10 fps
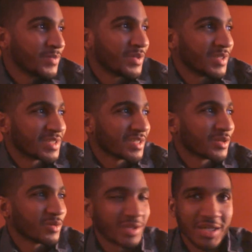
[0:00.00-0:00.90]
It's a
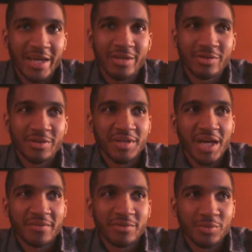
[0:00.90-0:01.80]
little later in the
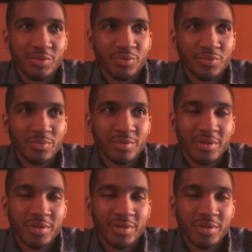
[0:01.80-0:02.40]
afternoon.